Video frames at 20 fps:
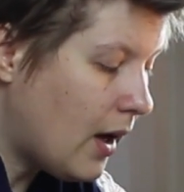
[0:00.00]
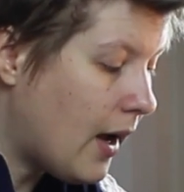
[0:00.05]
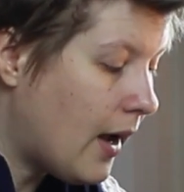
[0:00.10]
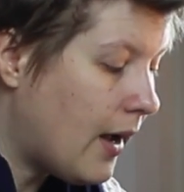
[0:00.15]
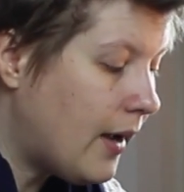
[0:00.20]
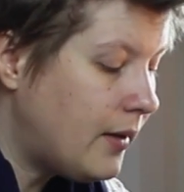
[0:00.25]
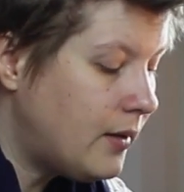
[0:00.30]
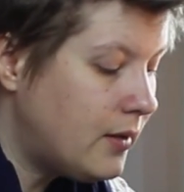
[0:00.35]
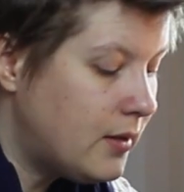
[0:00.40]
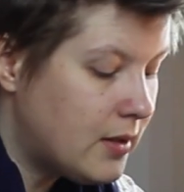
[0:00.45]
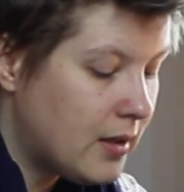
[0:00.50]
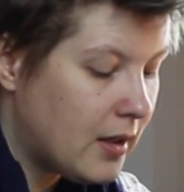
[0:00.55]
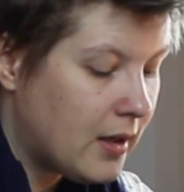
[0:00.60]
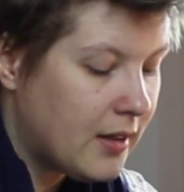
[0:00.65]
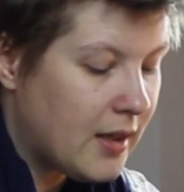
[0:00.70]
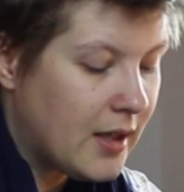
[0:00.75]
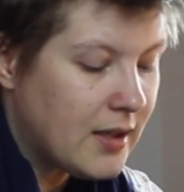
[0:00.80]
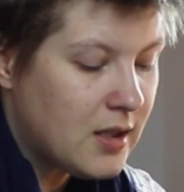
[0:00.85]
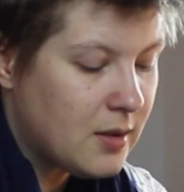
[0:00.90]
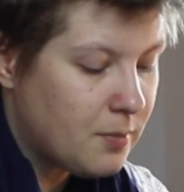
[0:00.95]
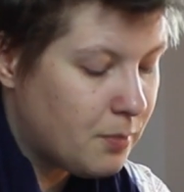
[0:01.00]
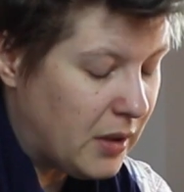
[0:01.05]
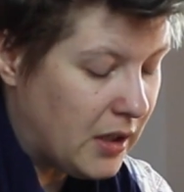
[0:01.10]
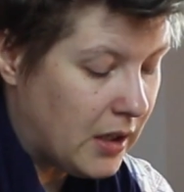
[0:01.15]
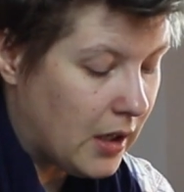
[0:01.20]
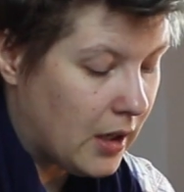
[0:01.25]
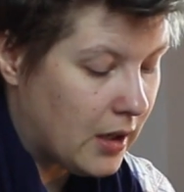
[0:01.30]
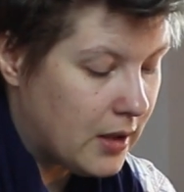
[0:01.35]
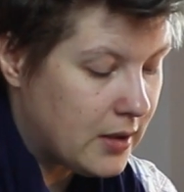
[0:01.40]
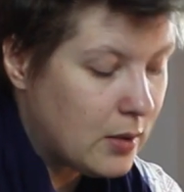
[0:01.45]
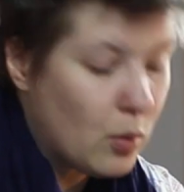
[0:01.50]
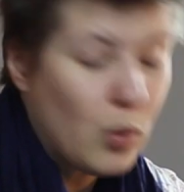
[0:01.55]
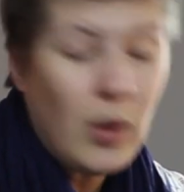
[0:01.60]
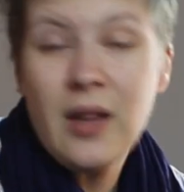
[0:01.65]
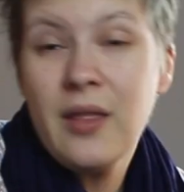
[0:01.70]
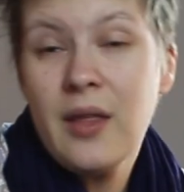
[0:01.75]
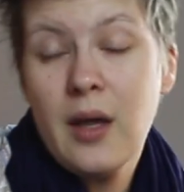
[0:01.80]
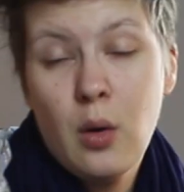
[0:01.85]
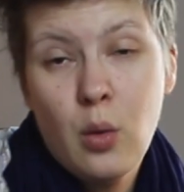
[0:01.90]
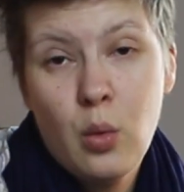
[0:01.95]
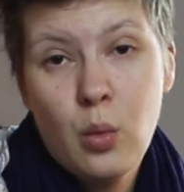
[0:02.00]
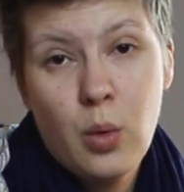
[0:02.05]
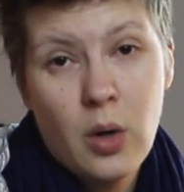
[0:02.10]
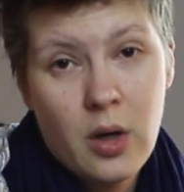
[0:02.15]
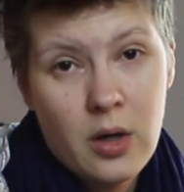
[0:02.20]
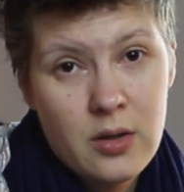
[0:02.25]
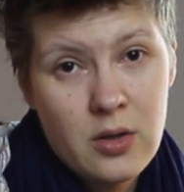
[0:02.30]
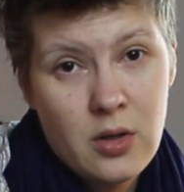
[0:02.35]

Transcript: And that's because, well, they're water